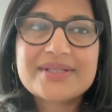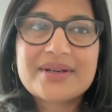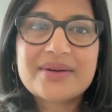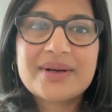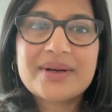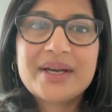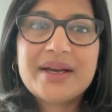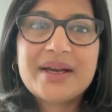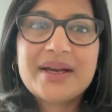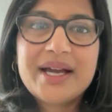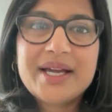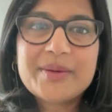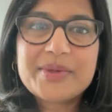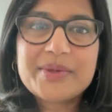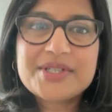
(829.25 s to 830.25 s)
So
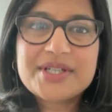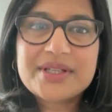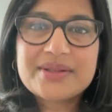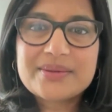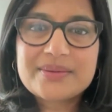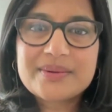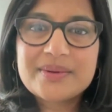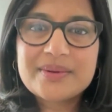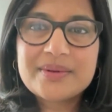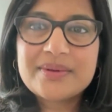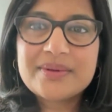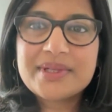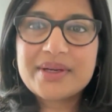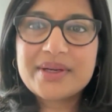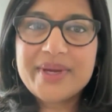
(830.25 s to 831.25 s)
I appreciate the
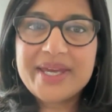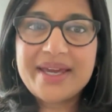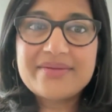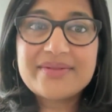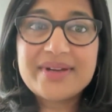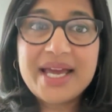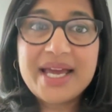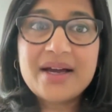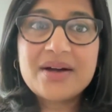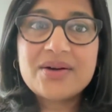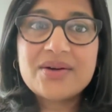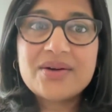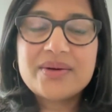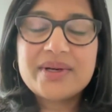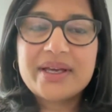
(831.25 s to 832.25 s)
role that we have
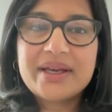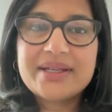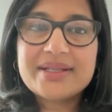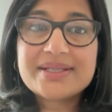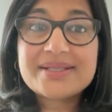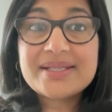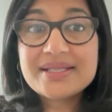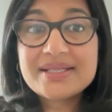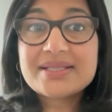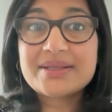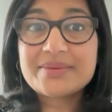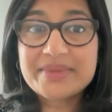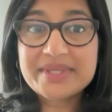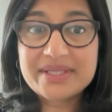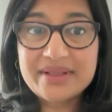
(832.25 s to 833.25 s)
now at a
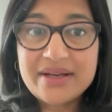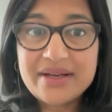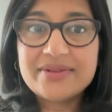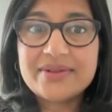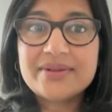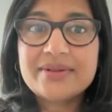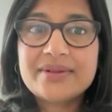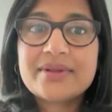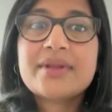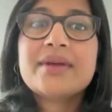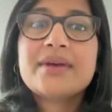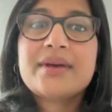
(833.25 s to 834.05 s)
systems level,